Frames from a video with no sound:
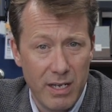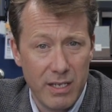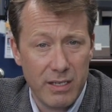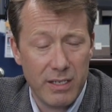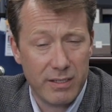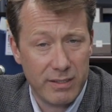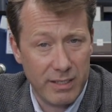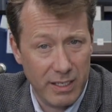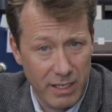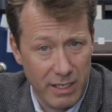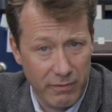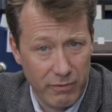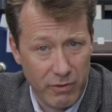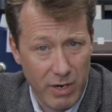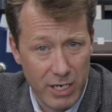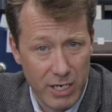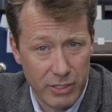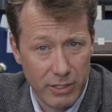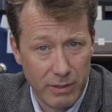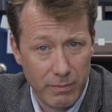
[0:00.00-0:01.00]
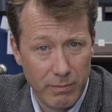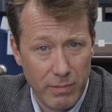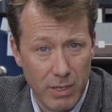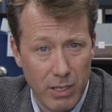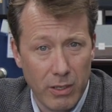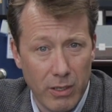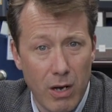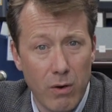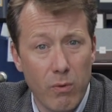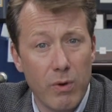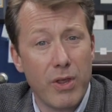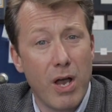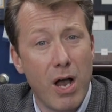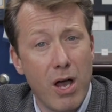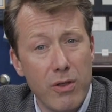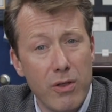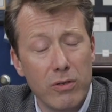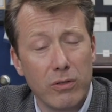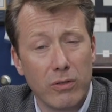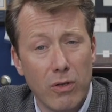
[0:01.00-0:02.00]
the City of Gresham, along with
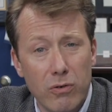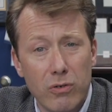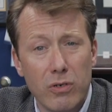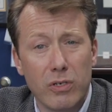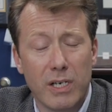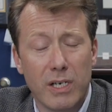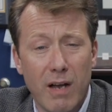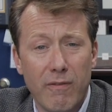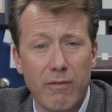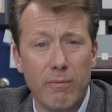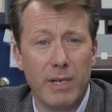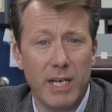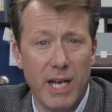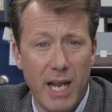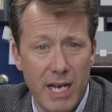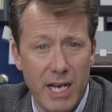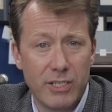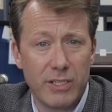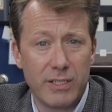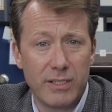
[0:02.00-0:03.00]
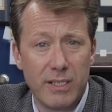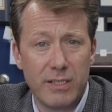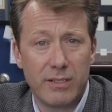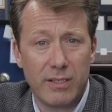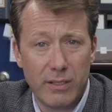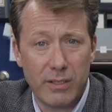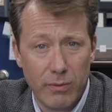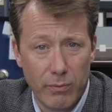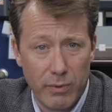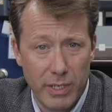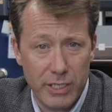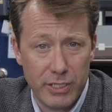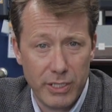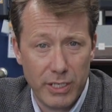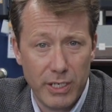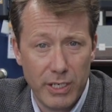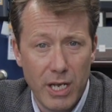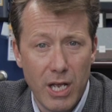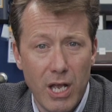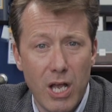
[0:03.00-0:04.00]
other local government agencies in the
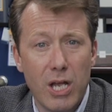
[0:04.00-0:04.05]
region,